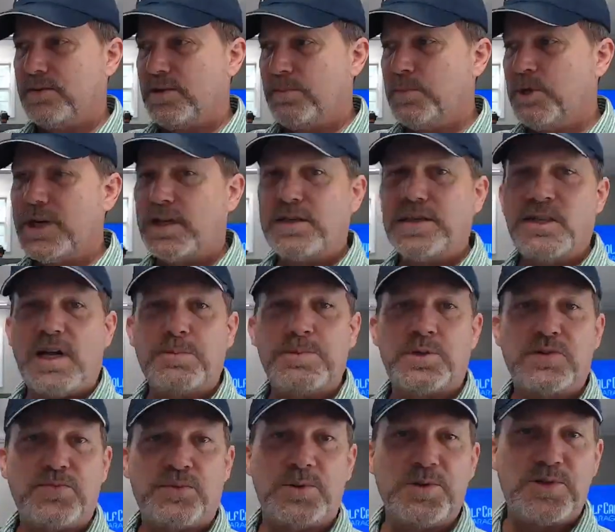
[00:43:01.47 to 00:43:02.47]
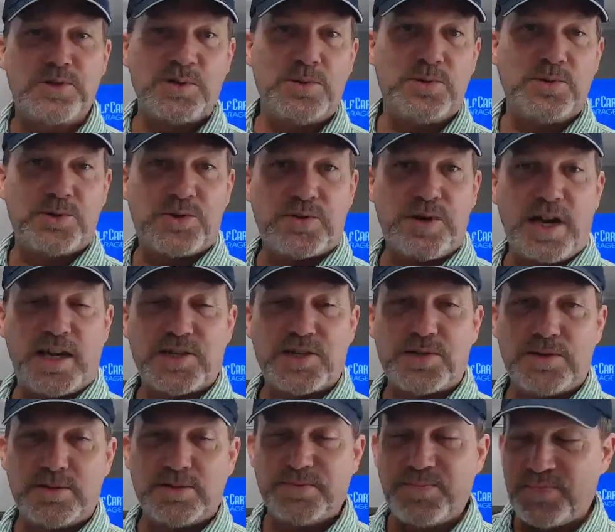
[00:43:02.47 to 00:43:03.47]
they're Mickey Thompsons for a junior
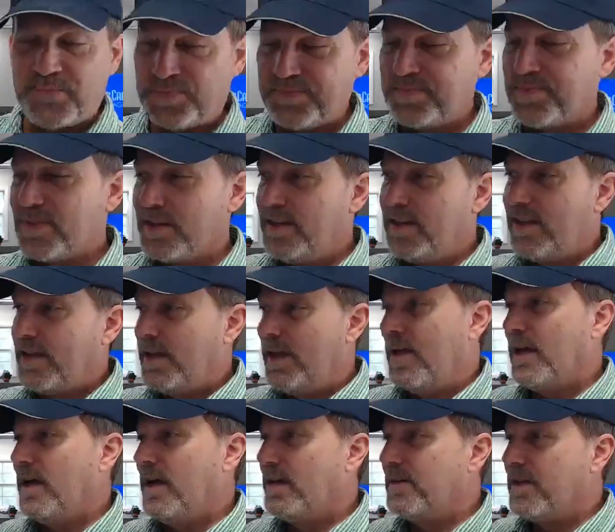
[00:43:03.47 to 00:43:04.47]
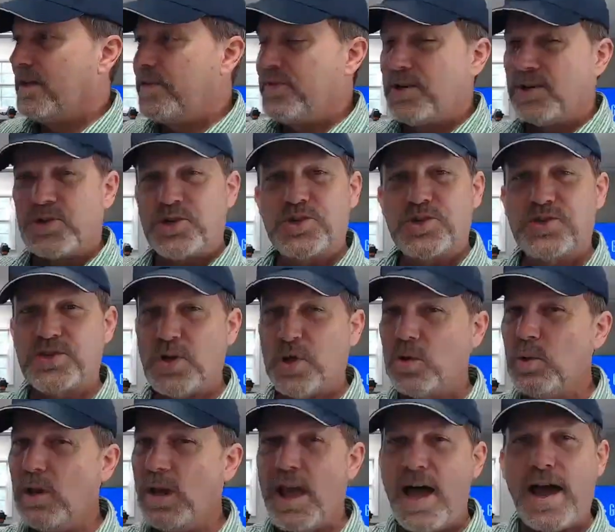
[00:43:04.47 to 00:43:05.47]
dragster, and they're so
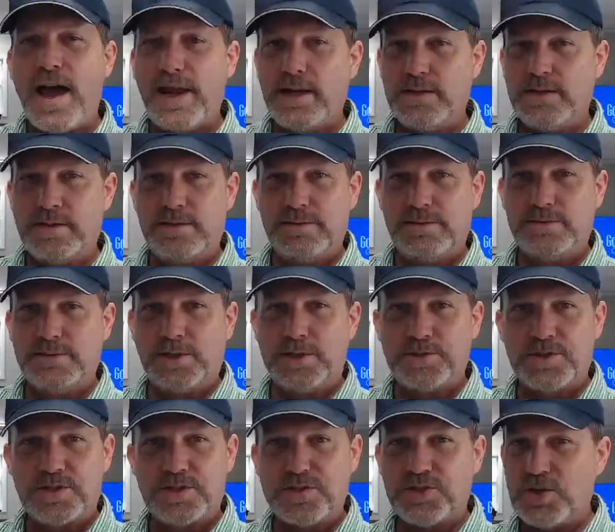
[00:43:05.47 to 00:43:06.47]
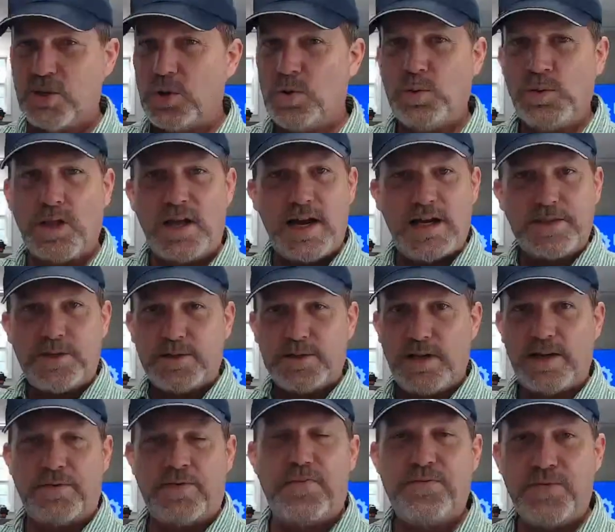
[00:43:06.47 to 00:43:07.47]
light. They're so light. They're
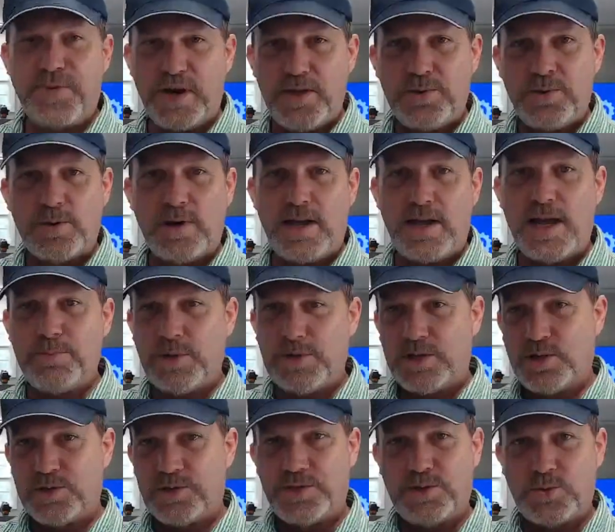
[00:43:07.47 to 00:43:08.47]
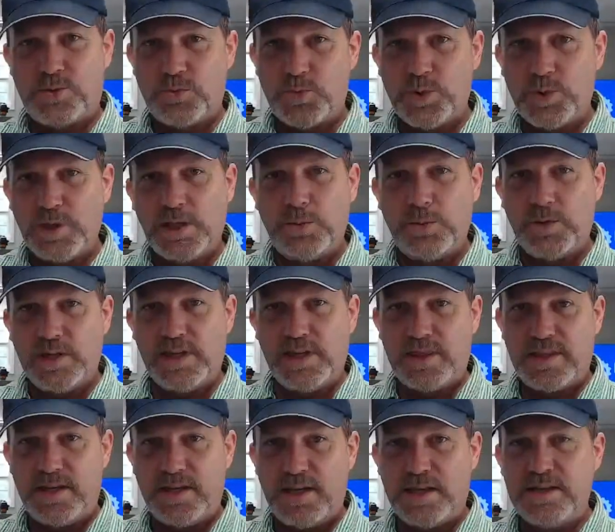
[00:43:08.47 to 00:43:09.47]
like feather light because they're really, really
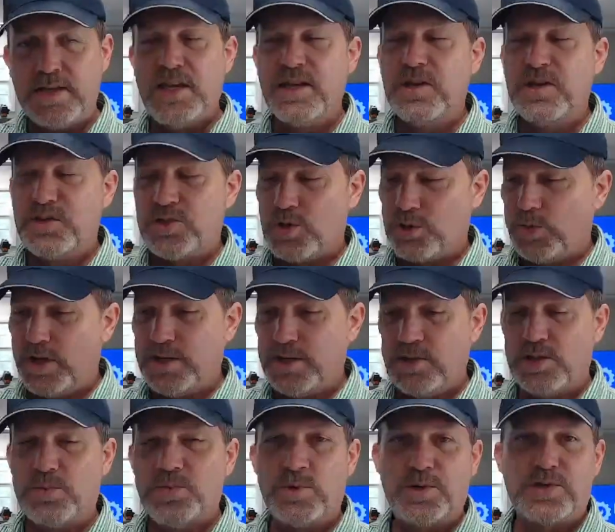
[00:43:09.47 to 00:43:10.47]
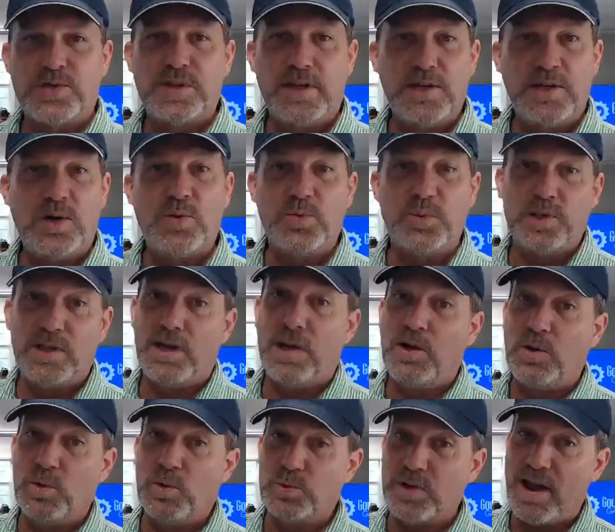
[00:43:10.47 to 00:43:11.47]
thin. So, in other words, they don't really
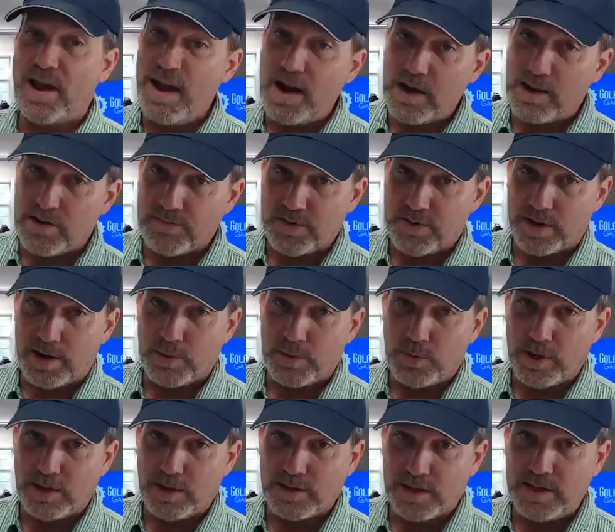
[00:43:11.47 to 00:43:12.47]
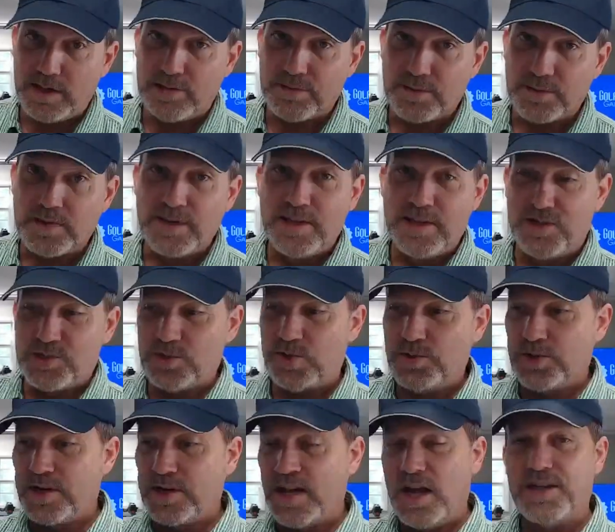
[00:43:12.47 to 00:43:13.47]
hold air very well either. So,
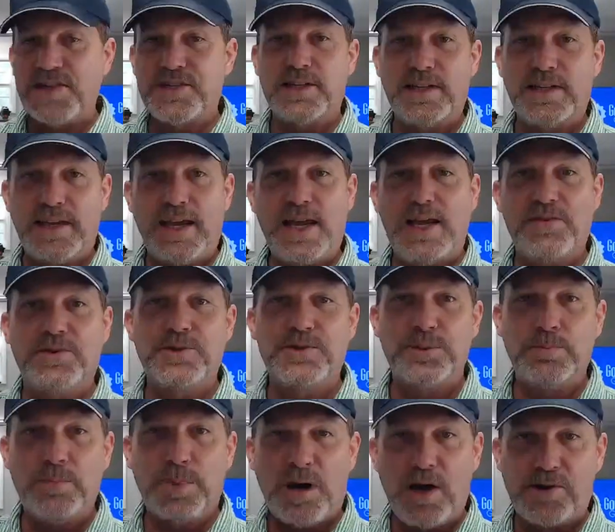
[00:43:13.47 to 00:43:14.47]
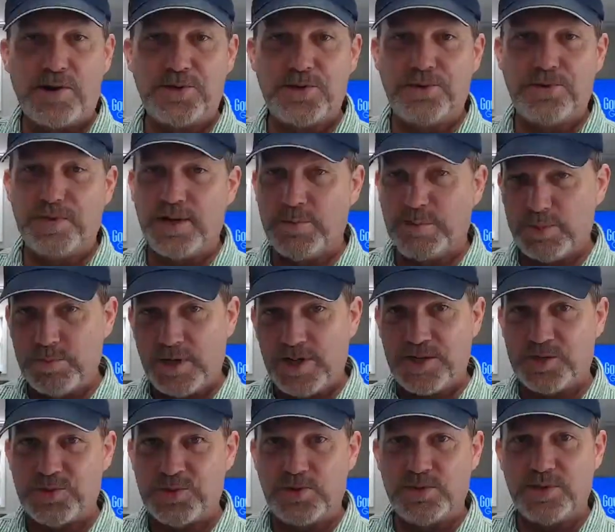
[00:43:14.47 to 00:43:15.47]
you're constantly having to monitor them and make
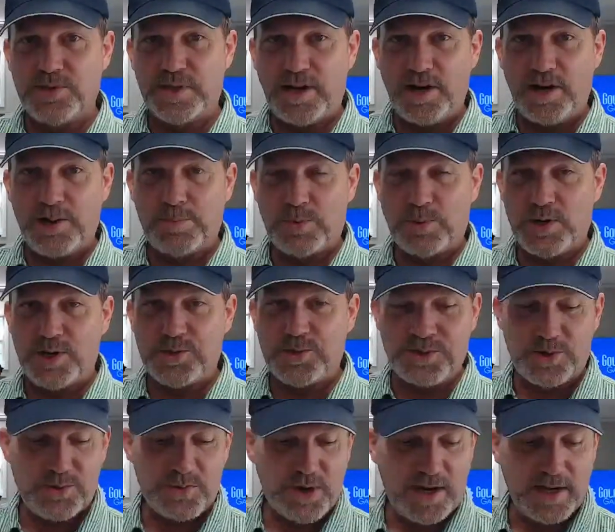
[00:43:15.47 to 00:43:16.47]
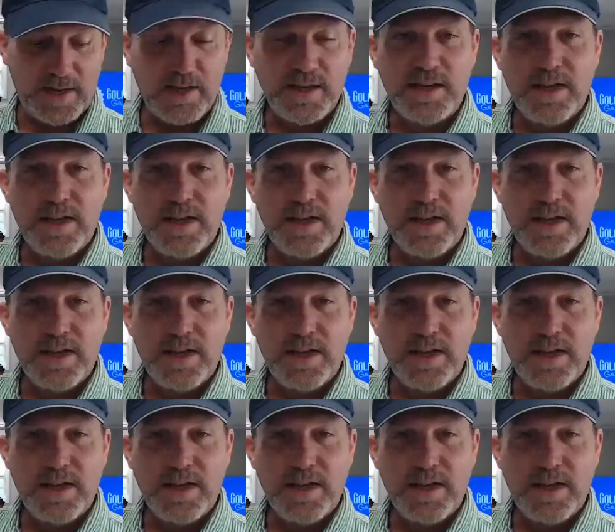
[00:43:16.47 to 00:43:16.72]
sure that the air pressure is right.